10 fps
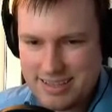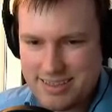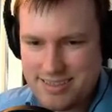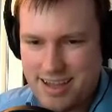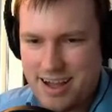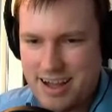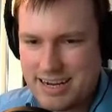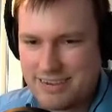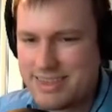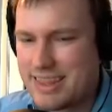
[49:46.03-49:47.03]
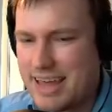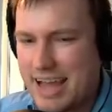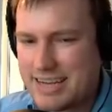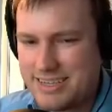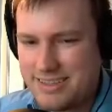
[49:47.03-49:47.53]
No, I don't need
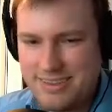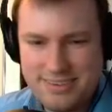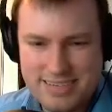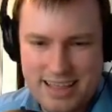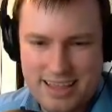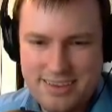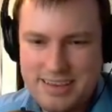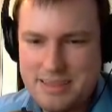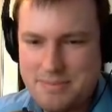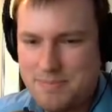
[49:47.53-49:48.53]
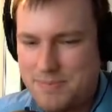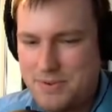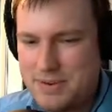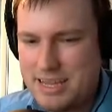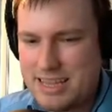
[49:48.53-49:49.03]
that. You sound like you need the
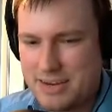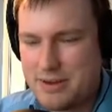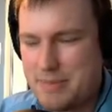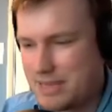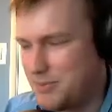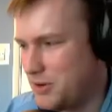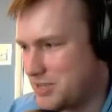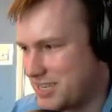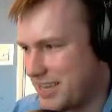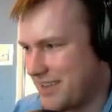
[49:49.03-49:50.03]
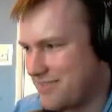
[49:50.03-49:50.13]
Cremex more, sir.